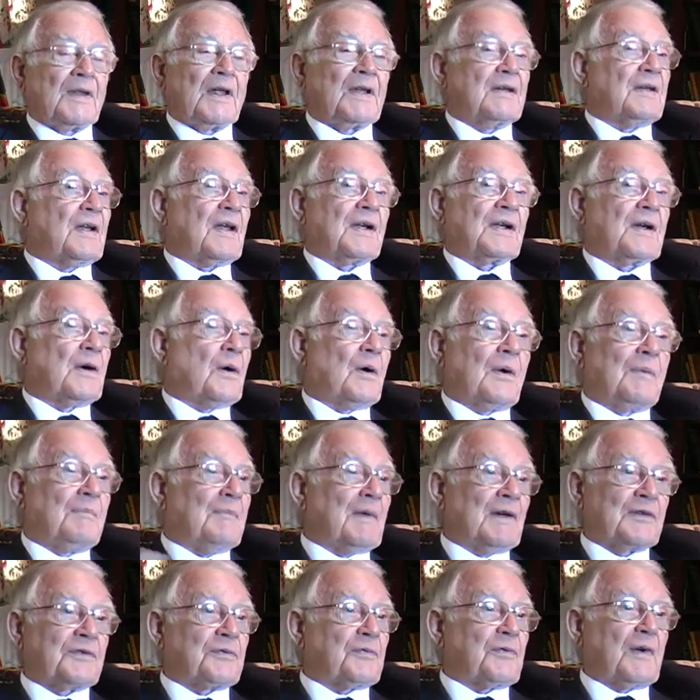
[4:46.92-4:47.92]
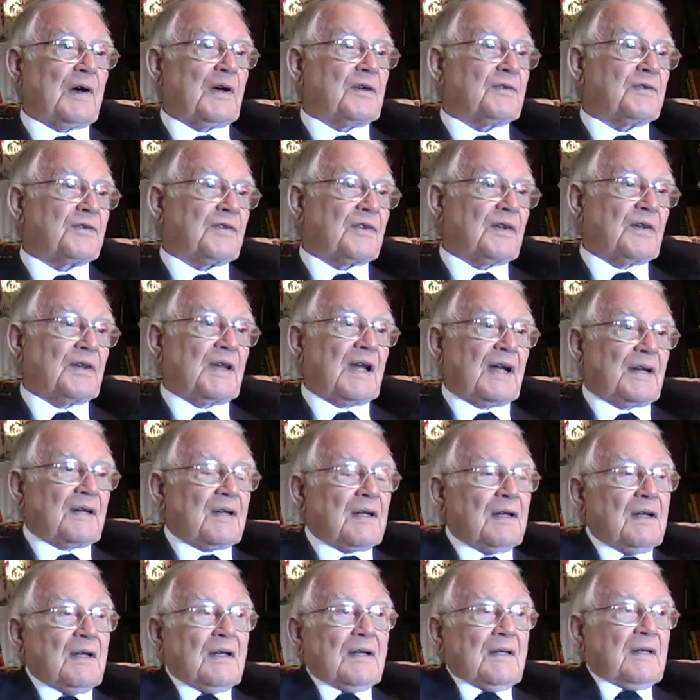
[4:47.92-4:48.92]
then they go on much faster than
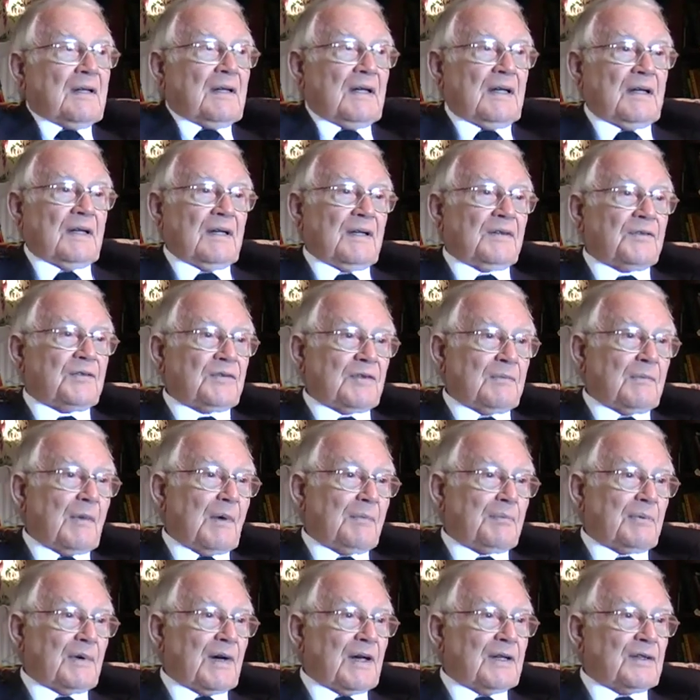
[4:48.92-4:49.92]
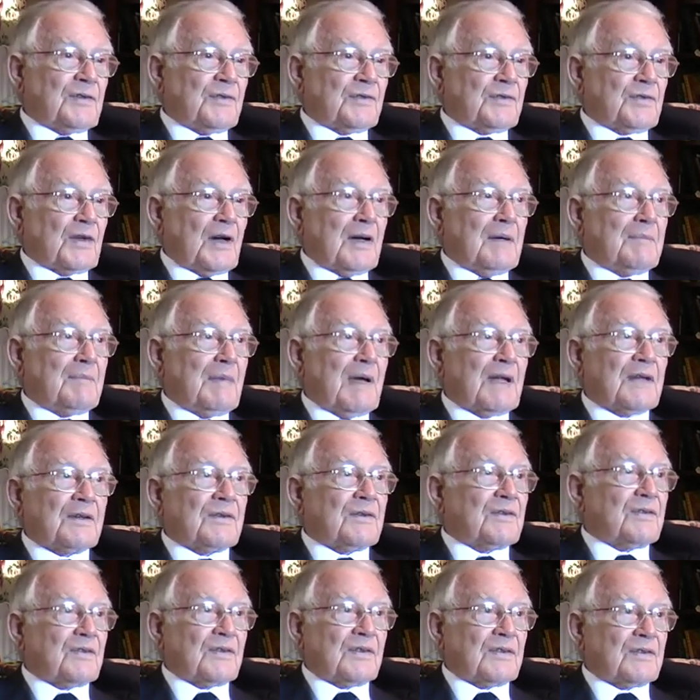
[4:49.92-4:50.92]
that. Some operators I
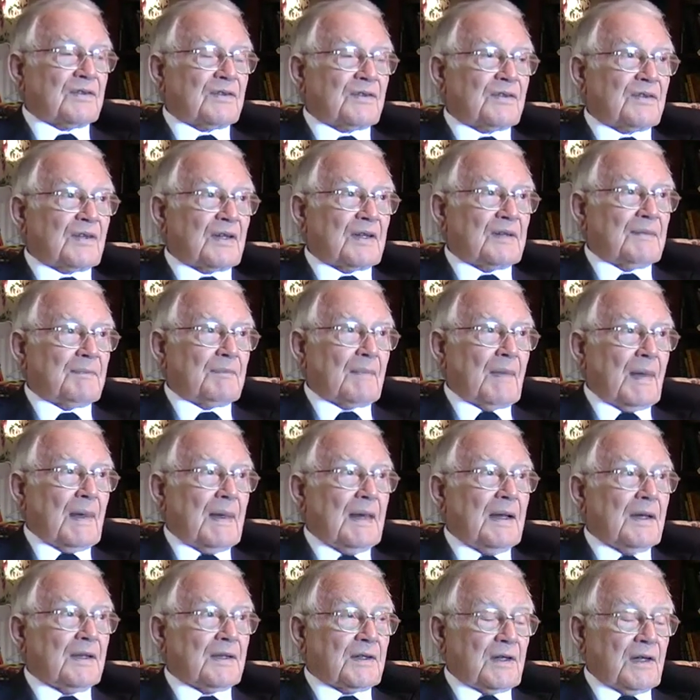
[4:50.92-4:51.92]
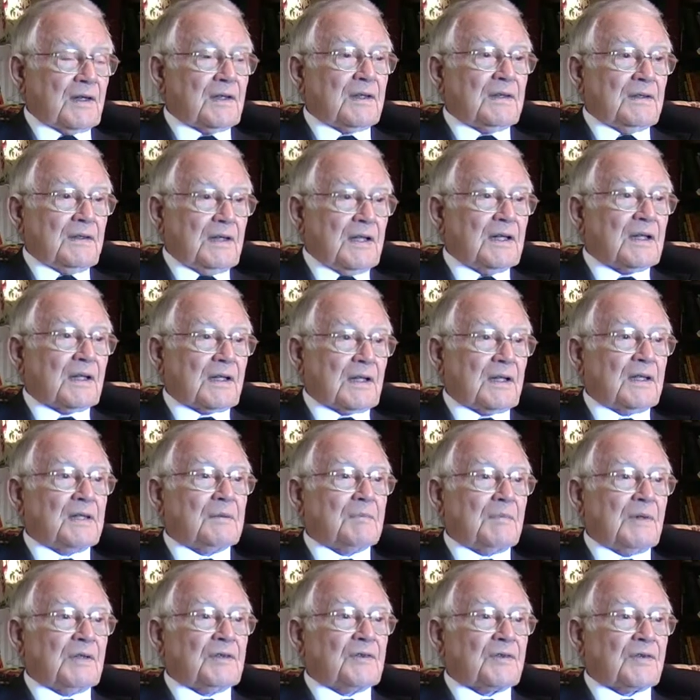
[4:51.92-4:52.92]
met at near
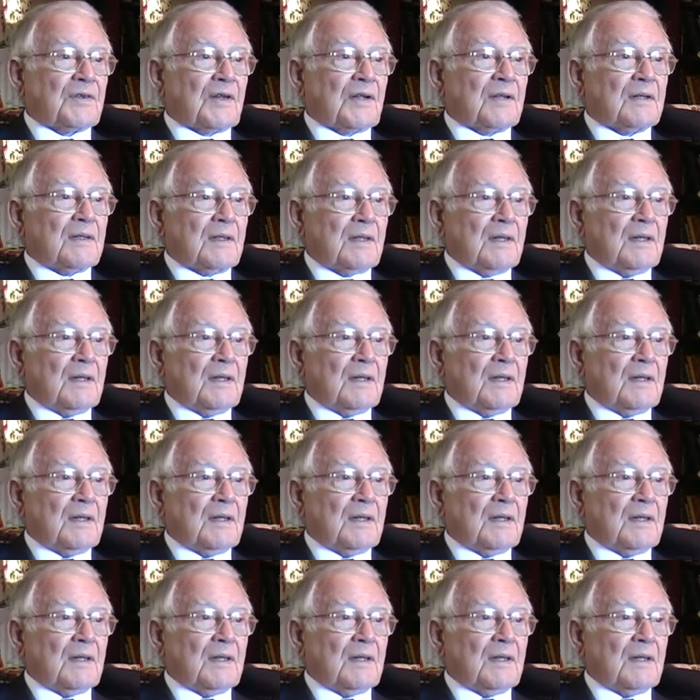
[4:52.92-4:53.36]
Kidderminster,